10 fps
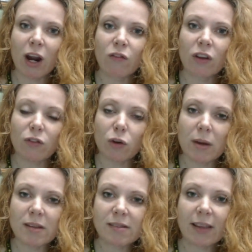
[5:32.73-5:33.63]
If any of you
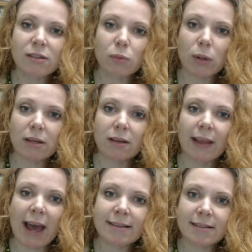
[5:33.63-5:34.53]
missed
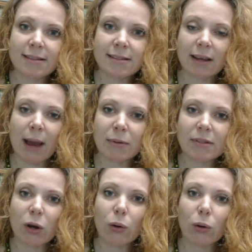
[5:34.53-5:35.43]
last
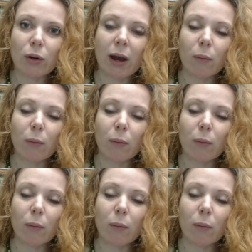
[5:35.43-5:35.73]
episode,